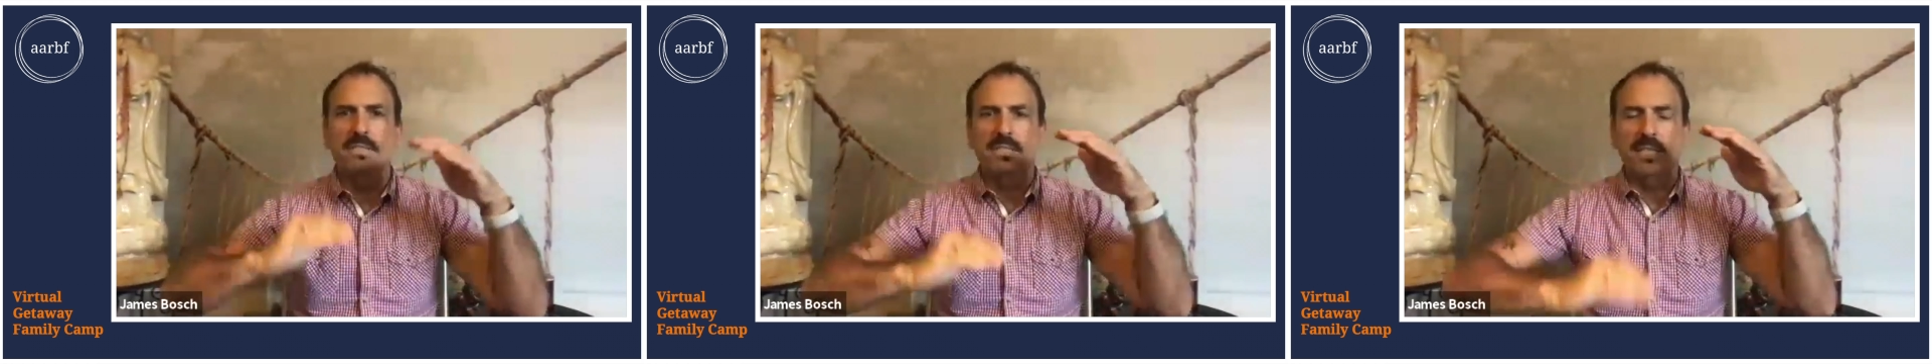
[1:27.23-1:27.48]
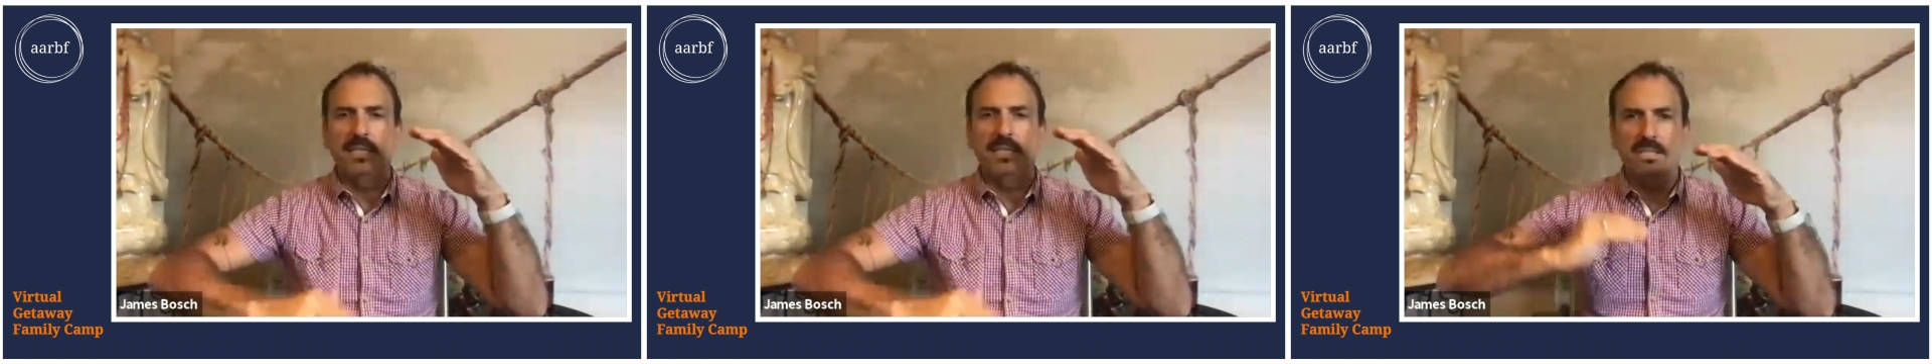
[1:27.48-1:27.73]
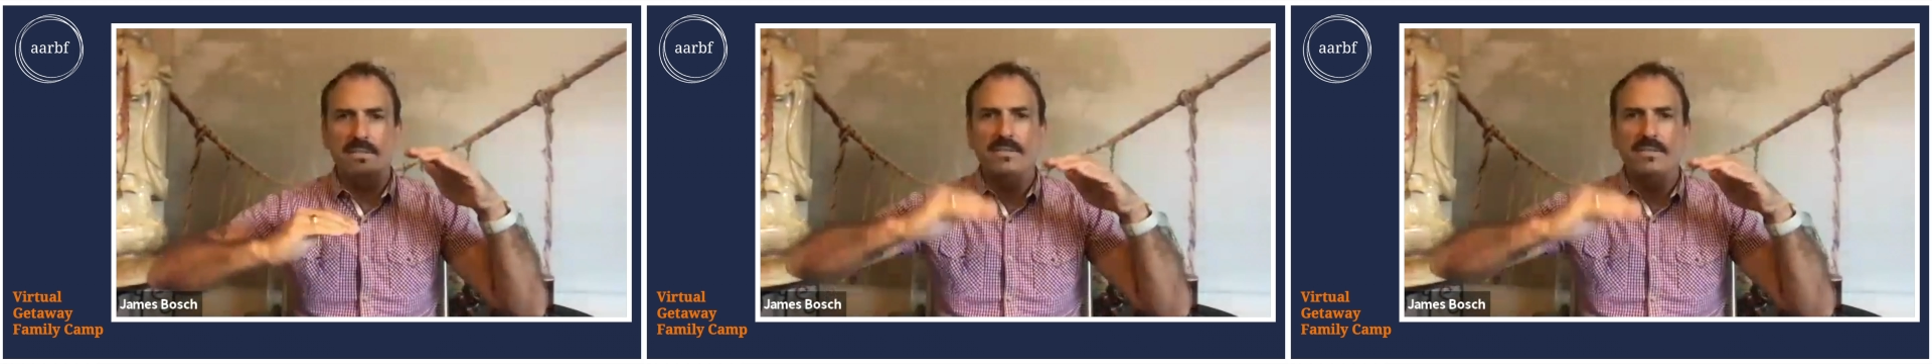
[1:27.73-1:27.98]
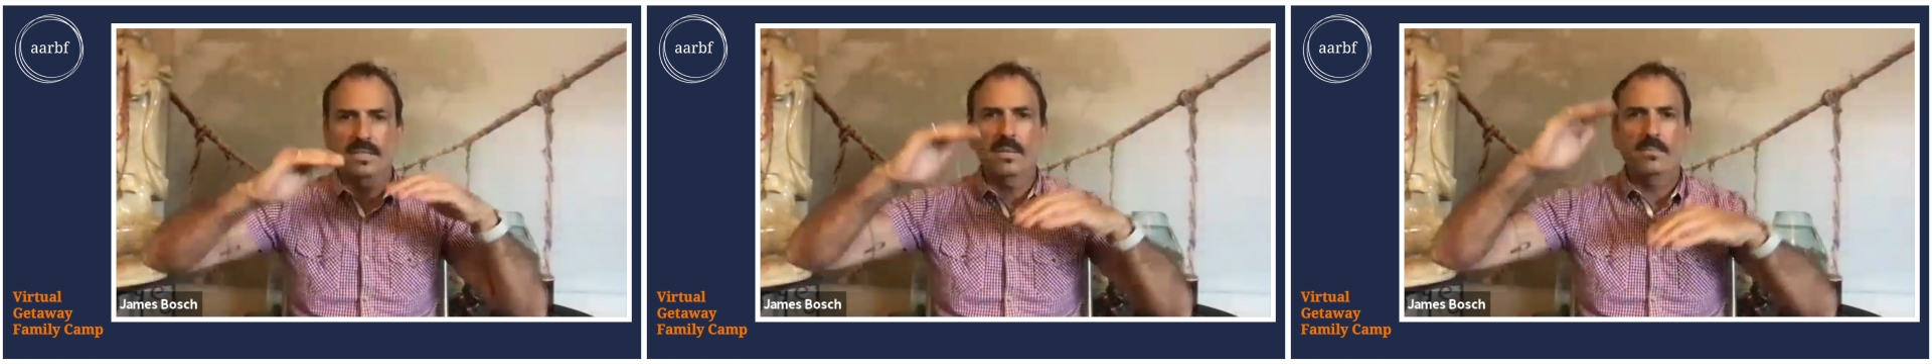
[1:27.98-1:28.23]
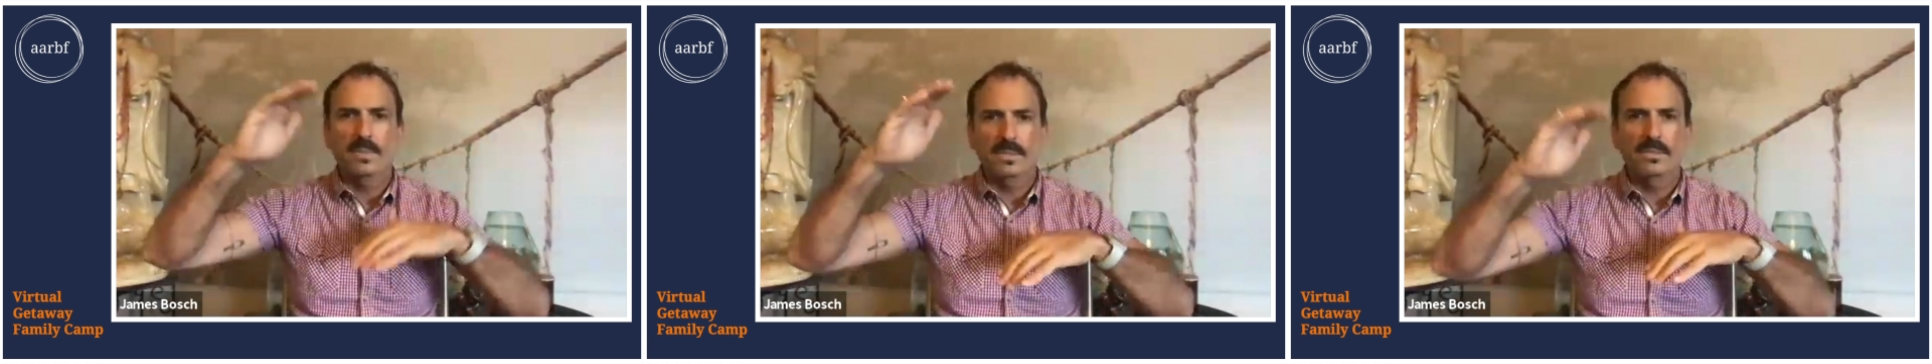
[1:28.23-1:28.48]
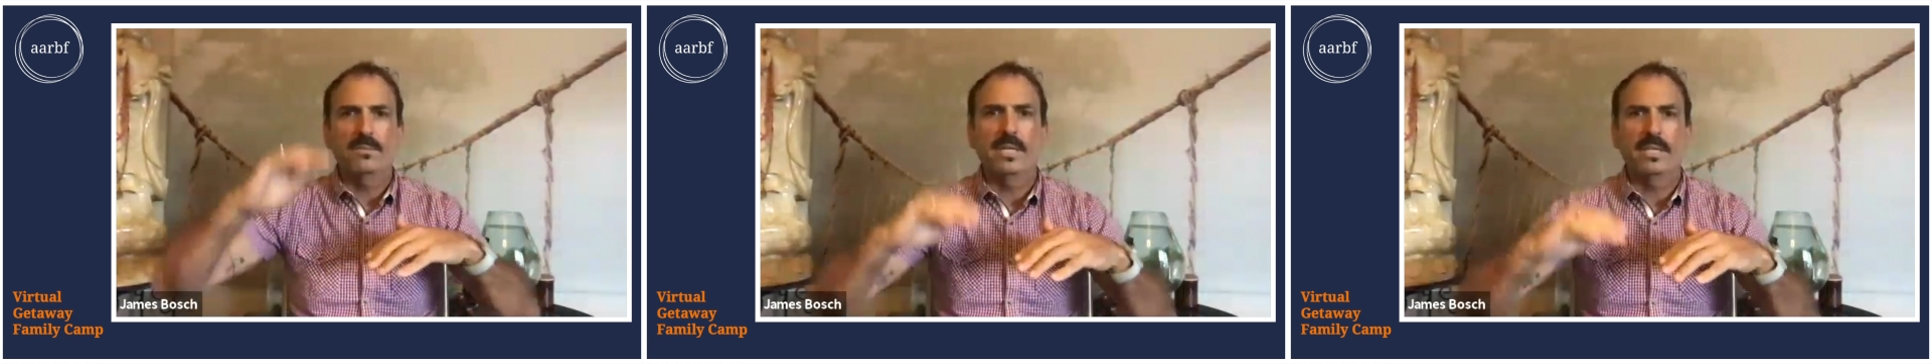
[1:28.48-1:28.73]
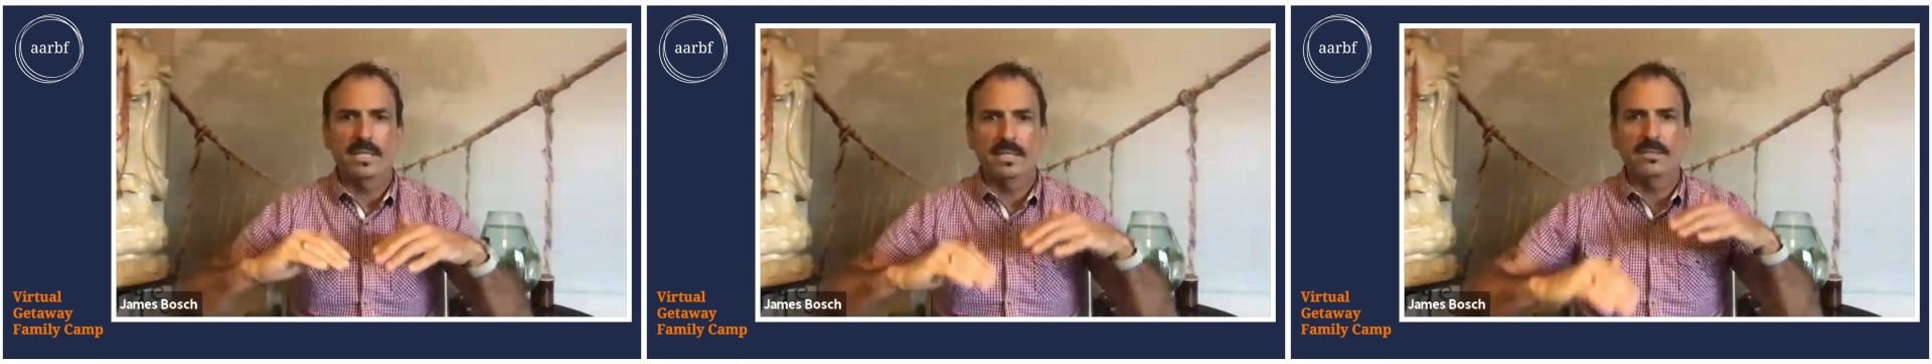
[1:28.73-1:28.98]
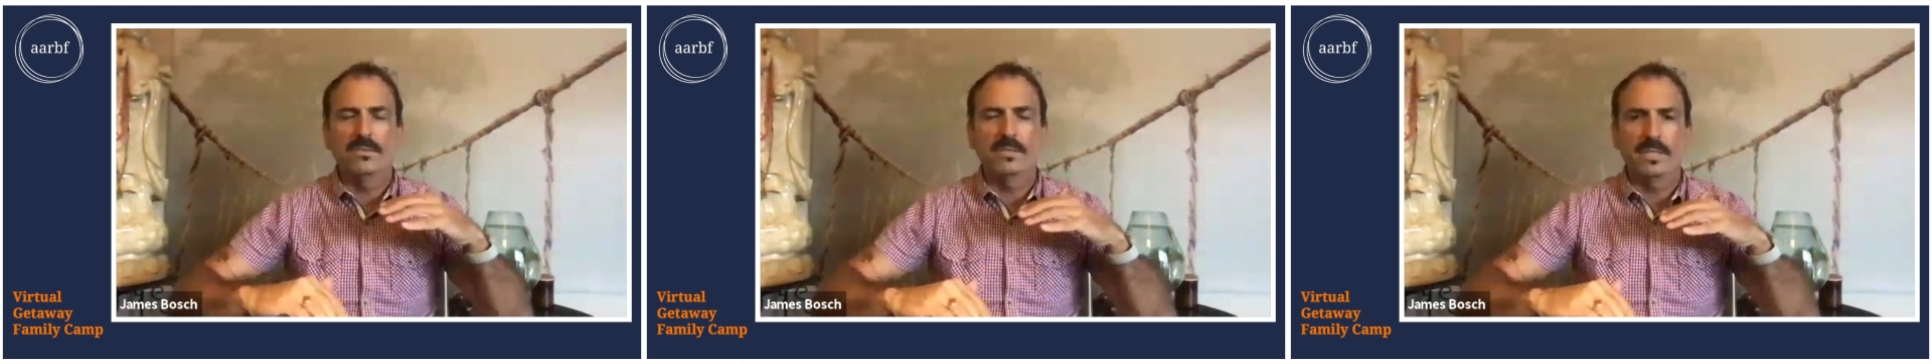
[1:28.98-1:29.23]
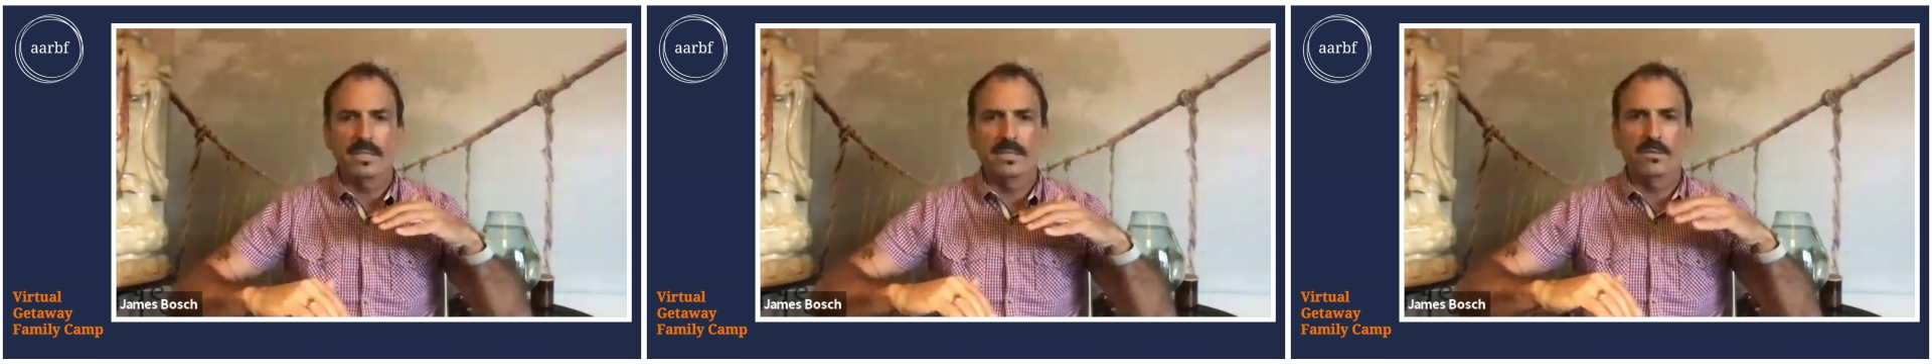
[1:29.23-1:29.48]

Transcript: stage of acceptance around the injury